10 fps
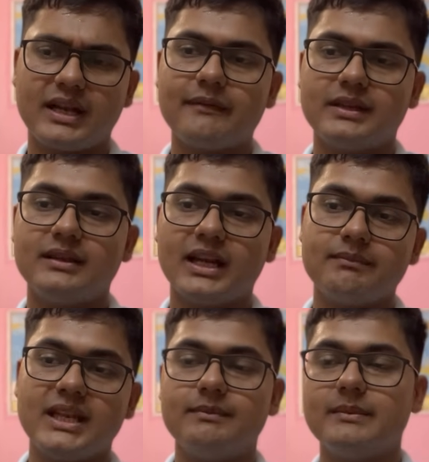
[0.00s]
And I've seen that
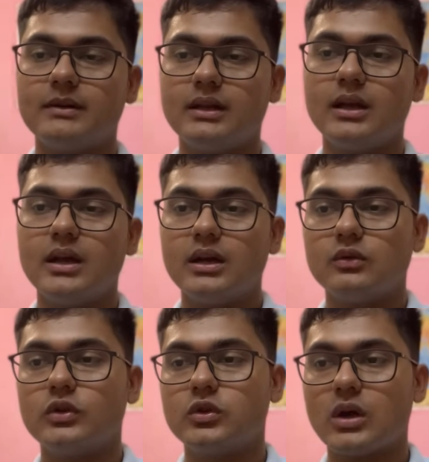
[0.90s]
many people,
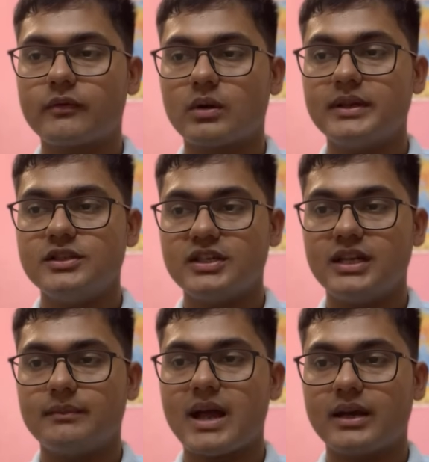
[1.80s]
those who are from
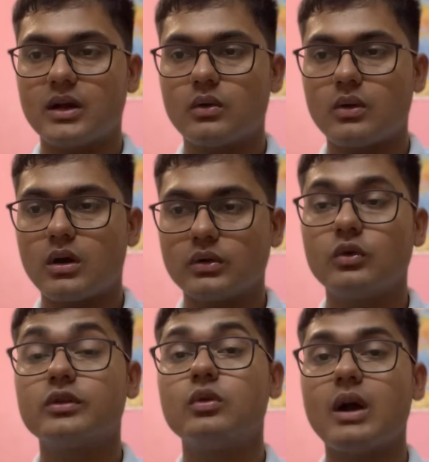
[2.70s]
engineering background or
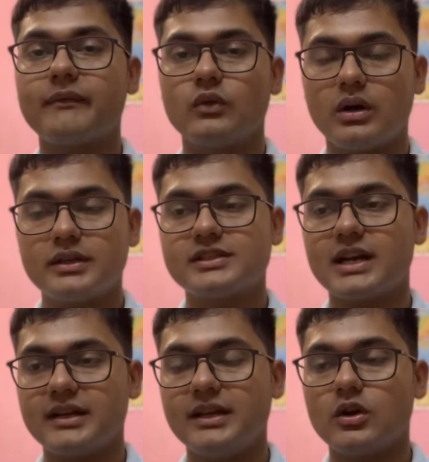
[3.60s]
those who have not
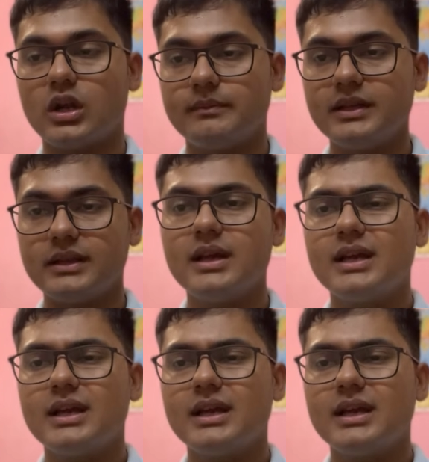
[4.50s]
studied economics,